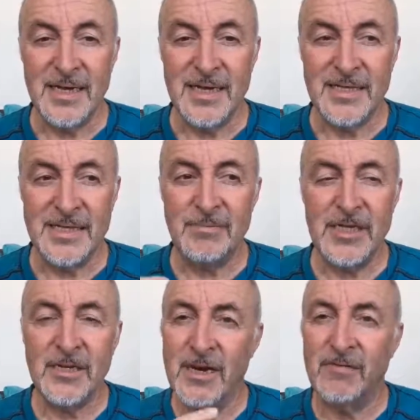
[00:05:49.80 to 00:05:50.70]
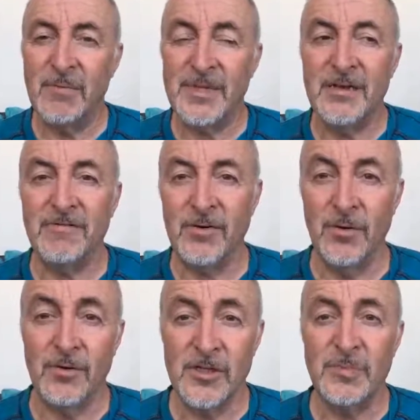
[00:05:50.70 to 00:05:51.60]
attempting to cover up their
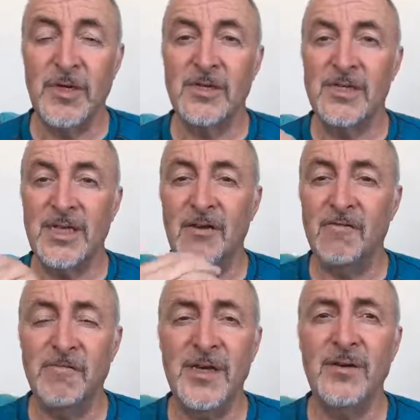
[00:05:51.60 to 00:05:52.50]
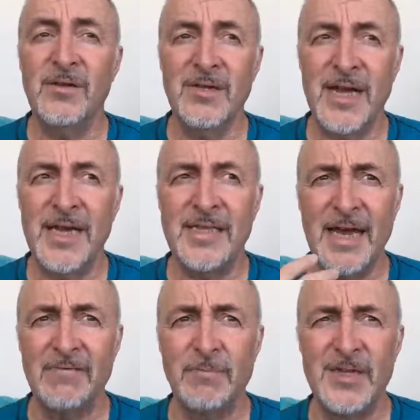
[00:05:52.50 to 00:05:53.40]
flaws because they feel like they
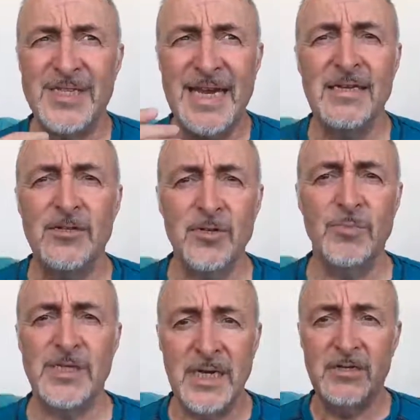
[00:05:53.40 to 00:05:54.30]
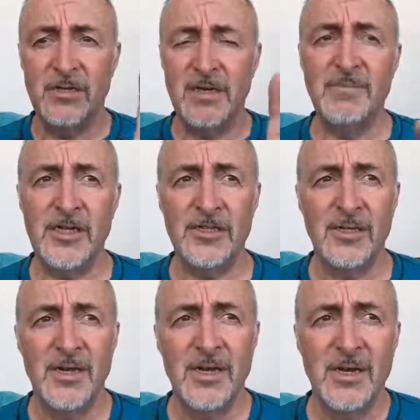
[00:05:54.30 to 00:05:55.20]
have to pretend to present a certain image.
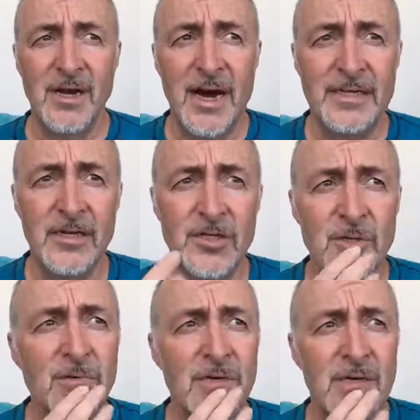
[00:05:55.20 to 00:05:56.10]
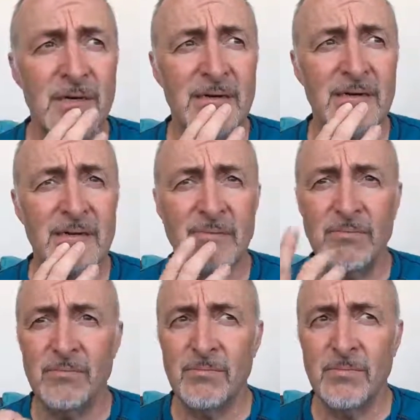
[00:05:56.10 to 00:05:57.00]
I did a talk
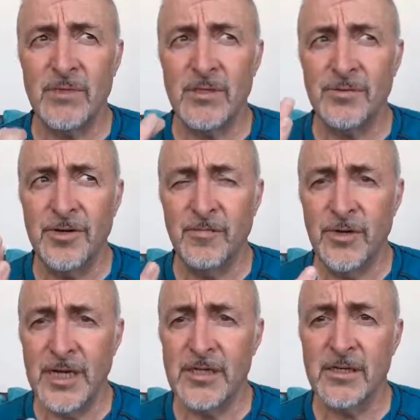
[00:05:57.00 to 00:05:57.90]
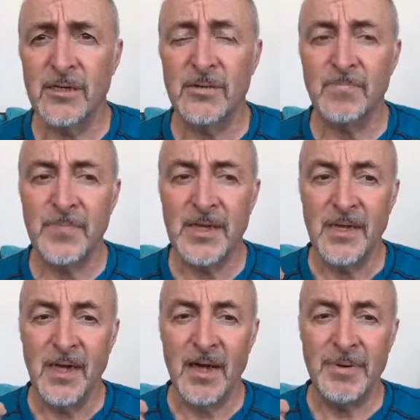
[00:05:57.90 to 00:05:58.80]
um, three, four days ago
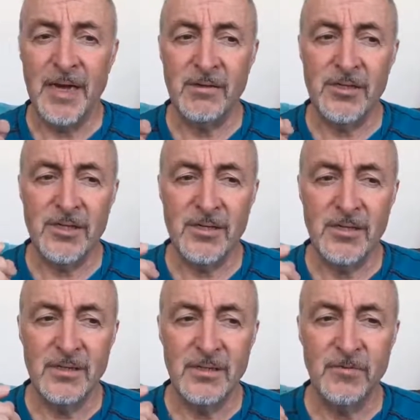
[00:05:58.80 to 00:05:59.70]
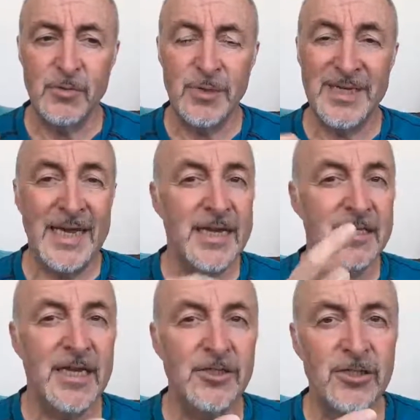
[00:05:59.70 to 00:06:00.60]
about difference between getting
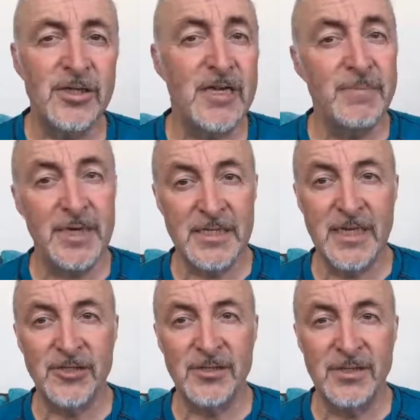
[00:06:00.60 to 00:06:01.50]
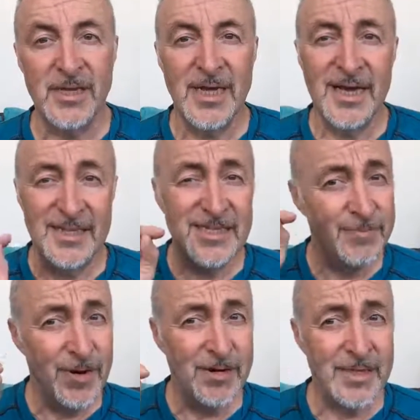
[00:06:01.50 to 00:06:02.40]
attention and keeping attention, and this is part of